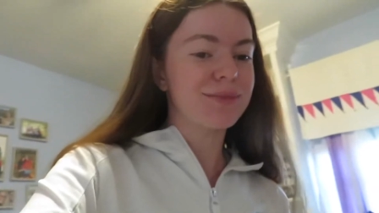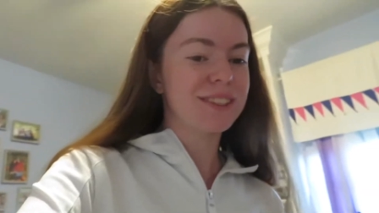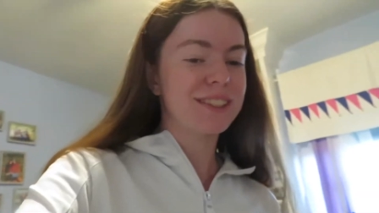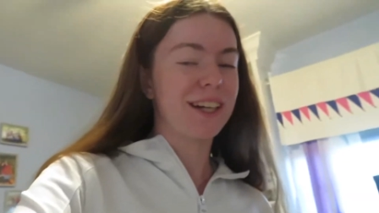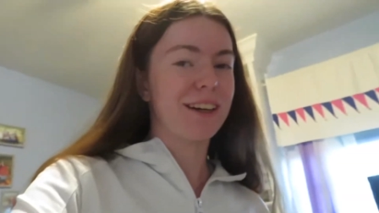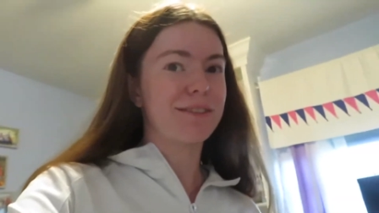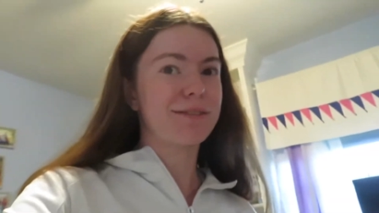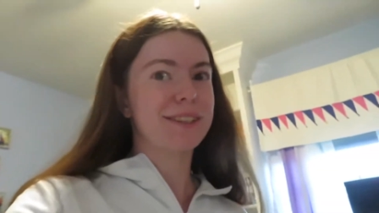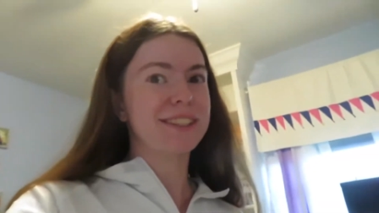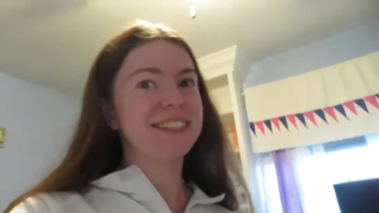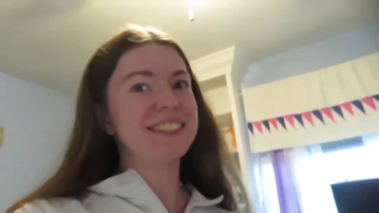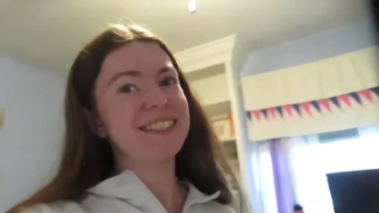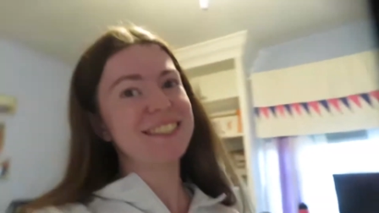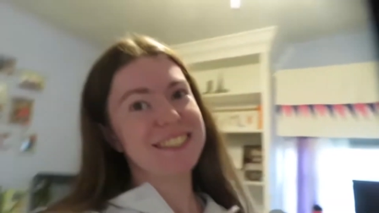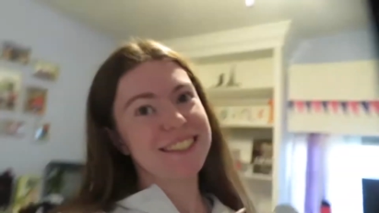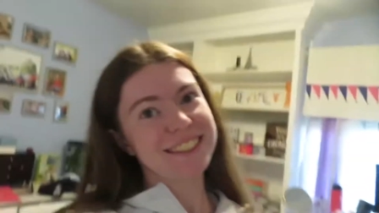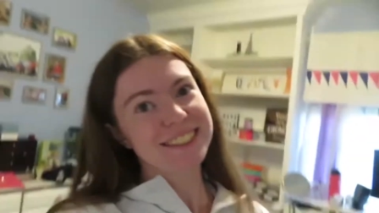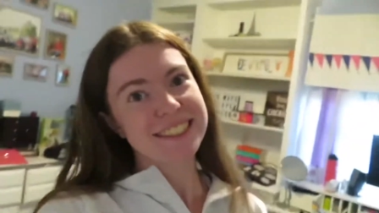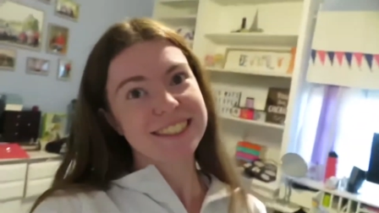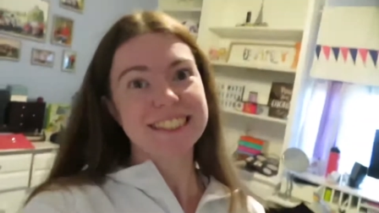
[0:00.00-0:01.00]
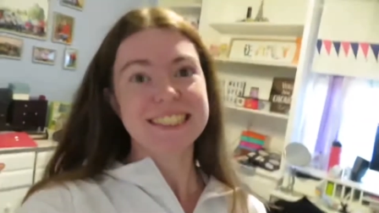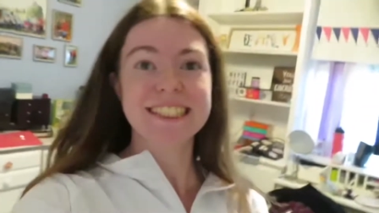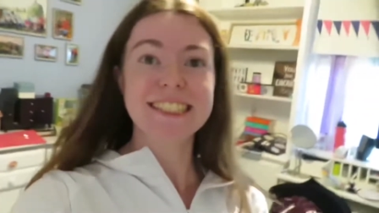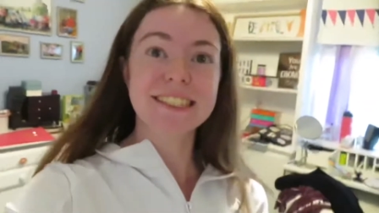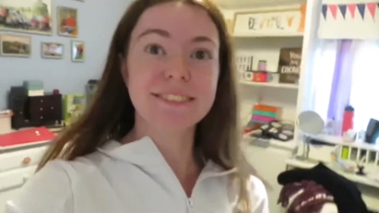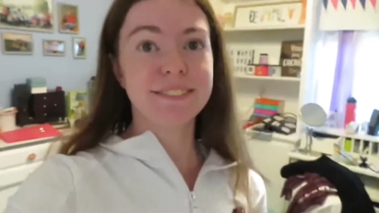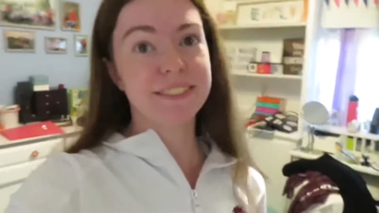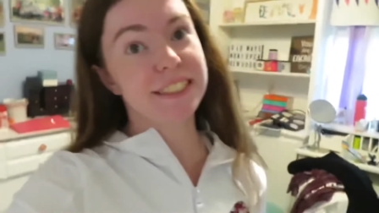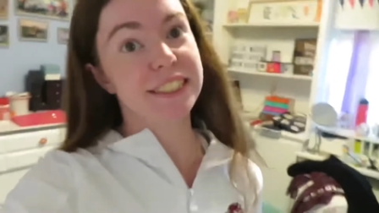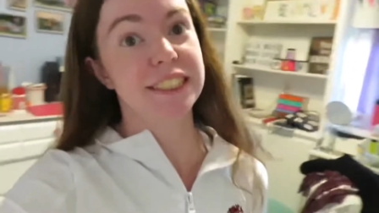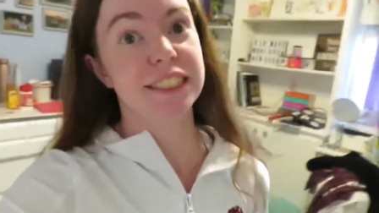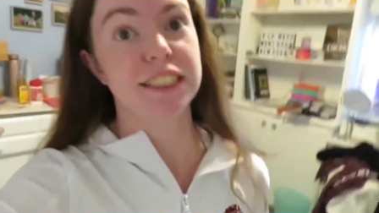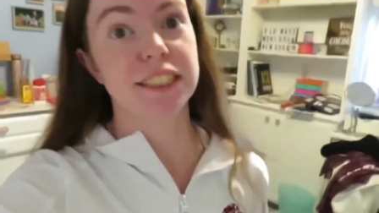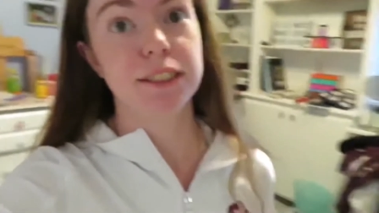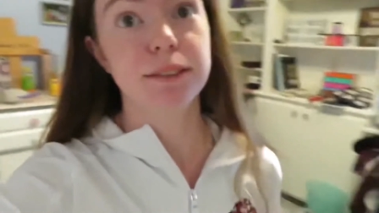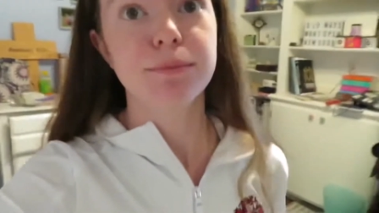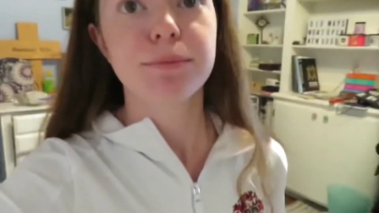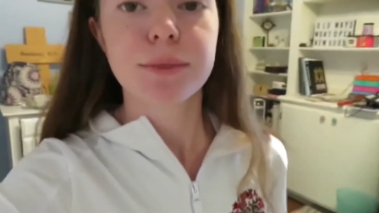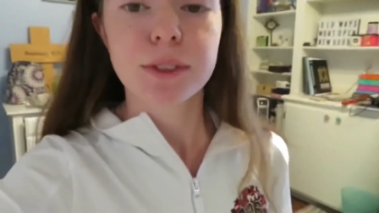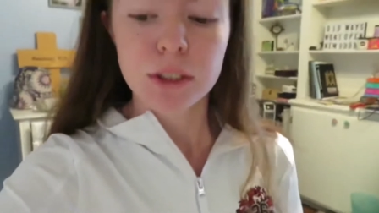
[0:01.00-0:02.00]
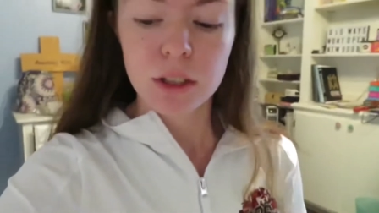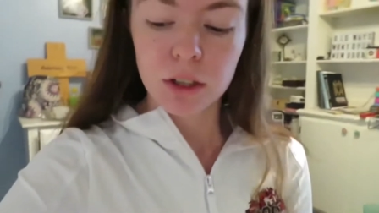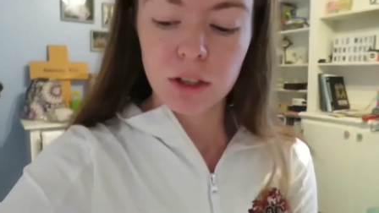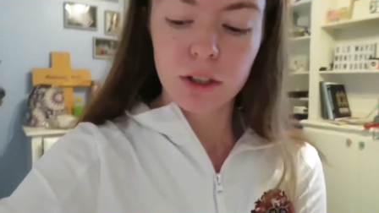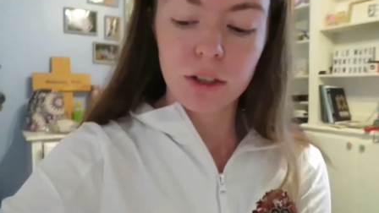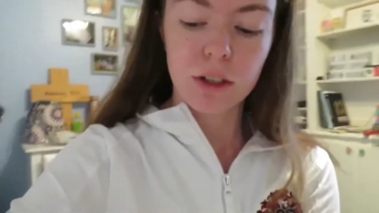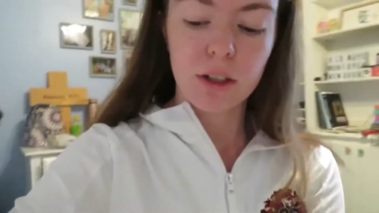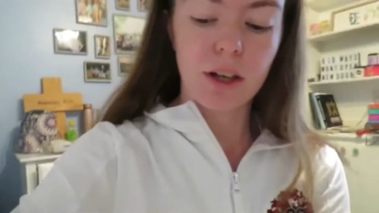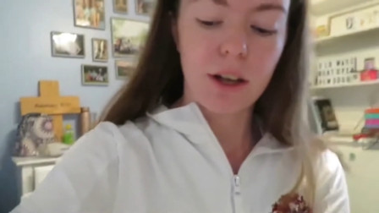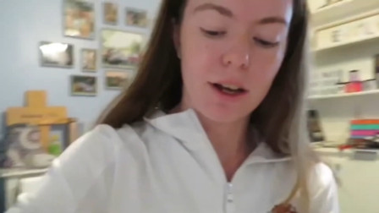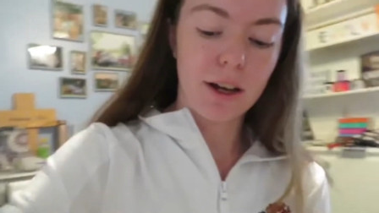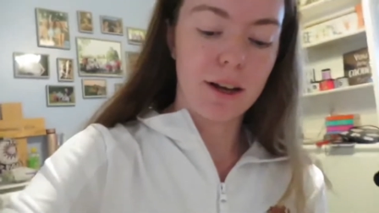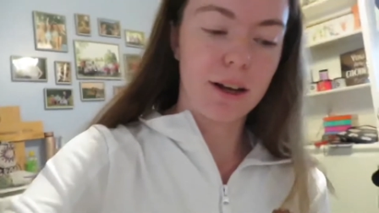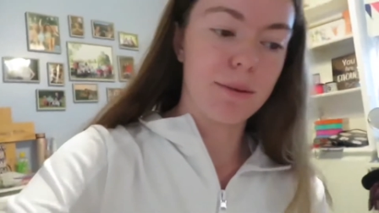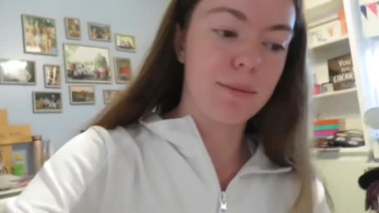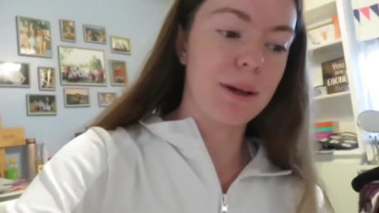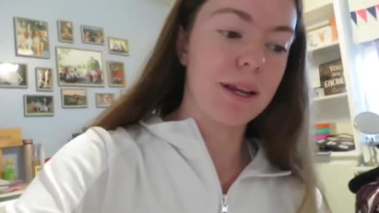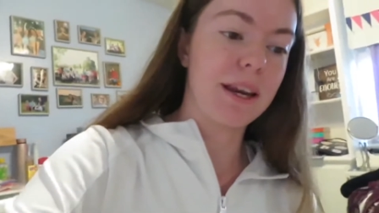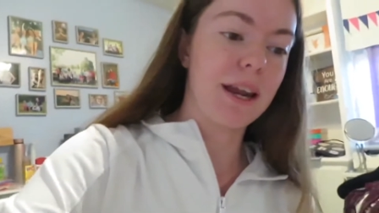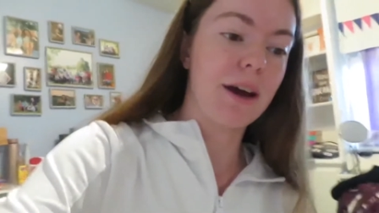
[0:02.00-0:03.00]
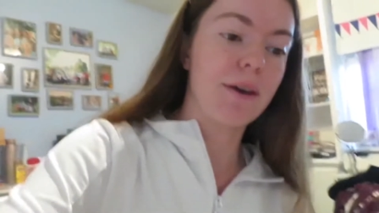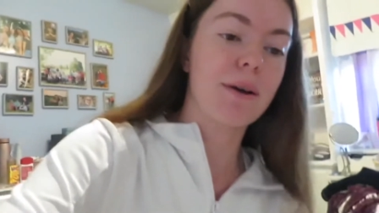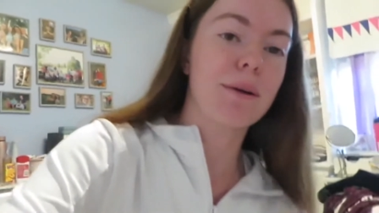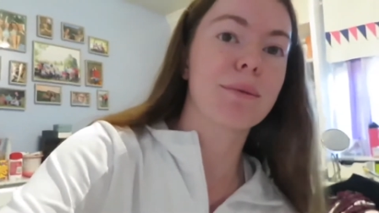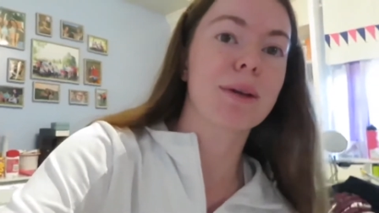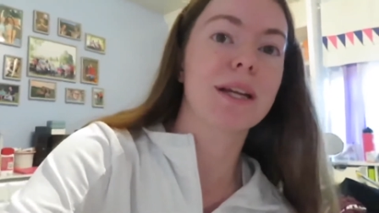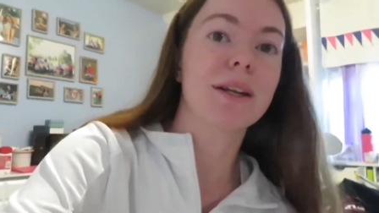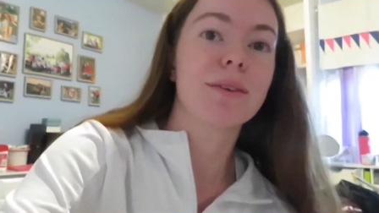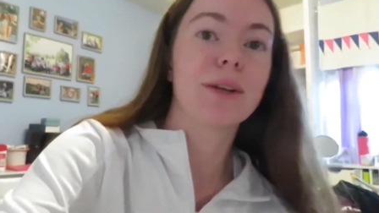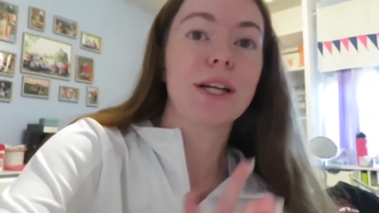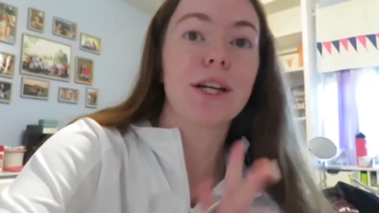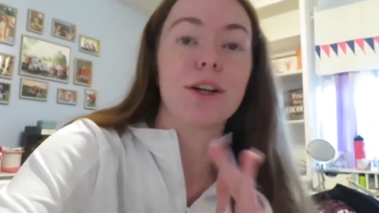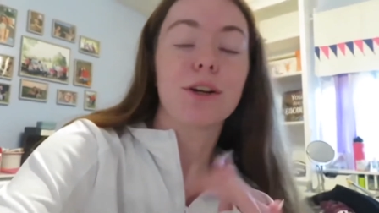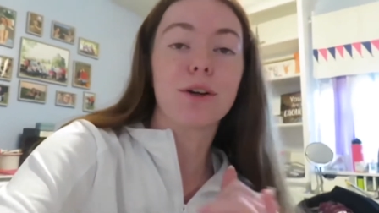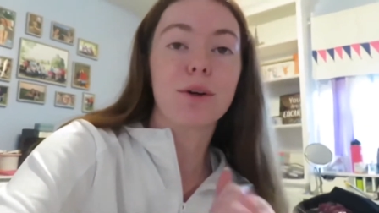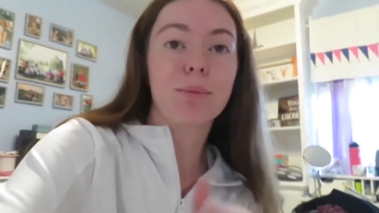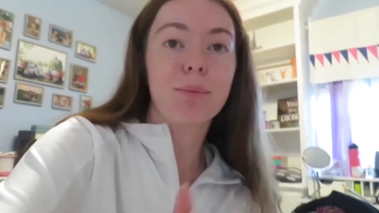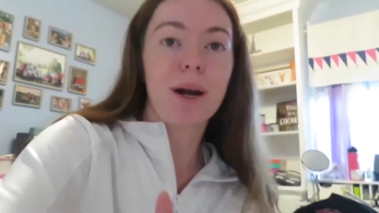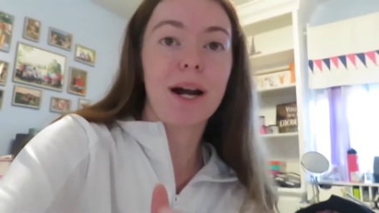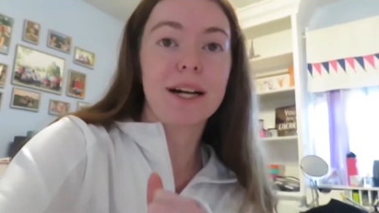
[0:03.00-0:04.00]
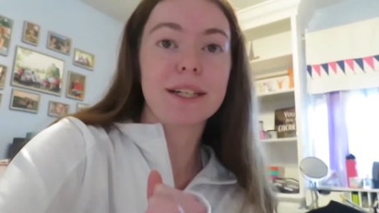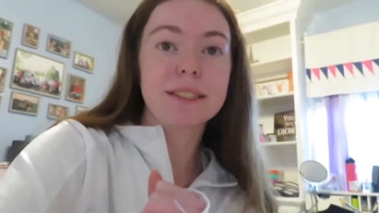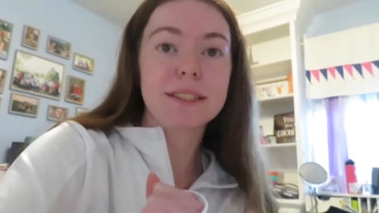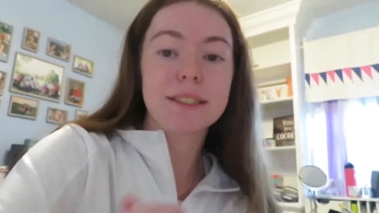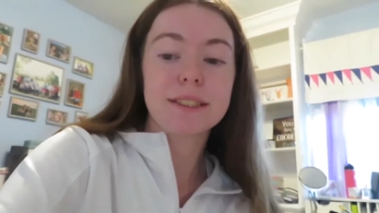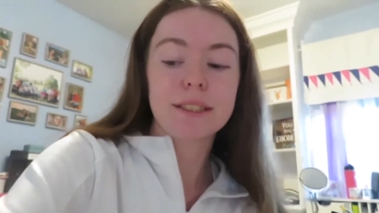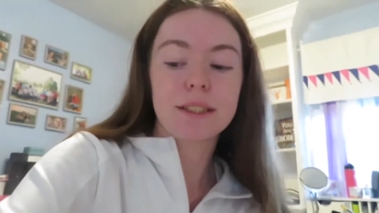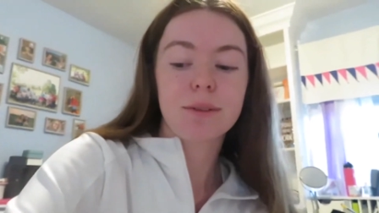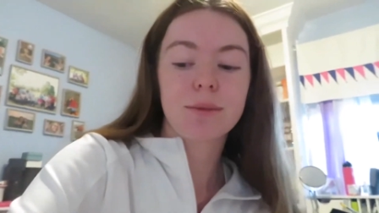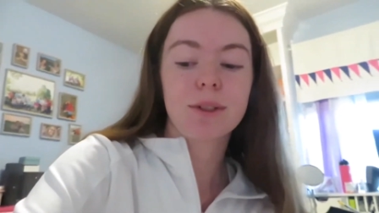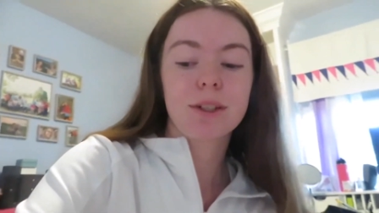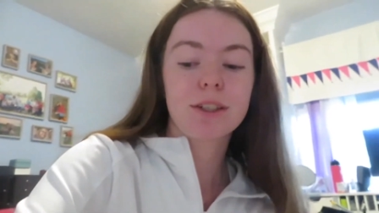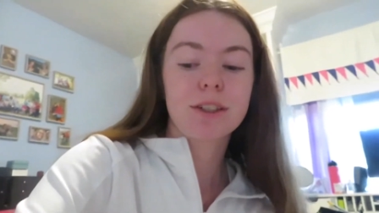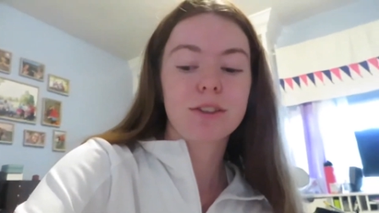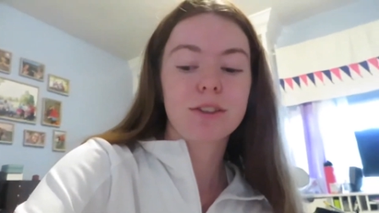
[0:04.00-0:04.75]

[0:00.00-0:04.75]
stuff because he didn't have any um now i'm getting ready to go to practice and work